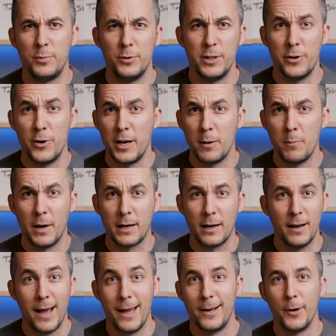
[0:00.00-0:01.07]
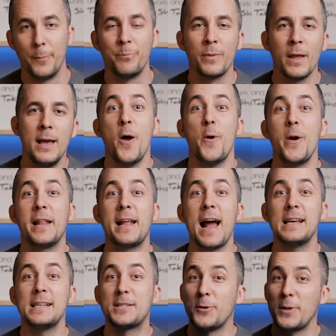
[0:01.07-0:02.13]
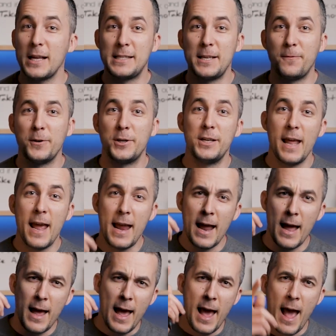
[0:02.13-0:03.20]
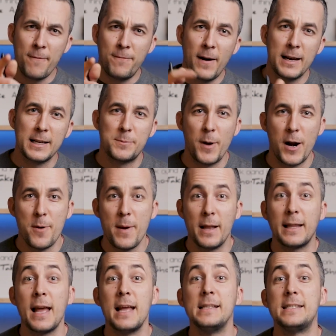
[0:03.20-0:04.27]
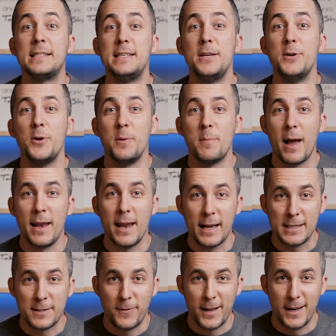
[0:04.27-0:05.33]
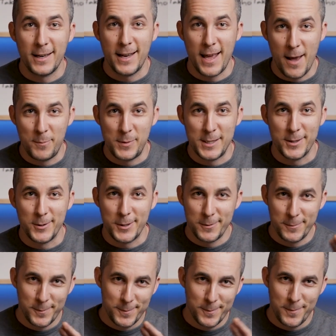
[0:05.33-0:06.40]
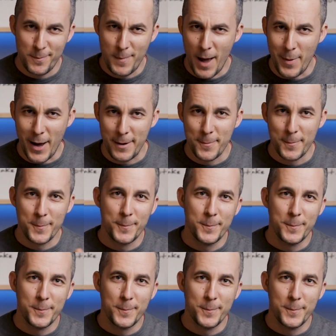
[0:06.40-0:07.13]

put the ring button. I don't know. Alright guys, so that's it for today. Have fun, experiment, and see you in my next fun episode. Bye bye.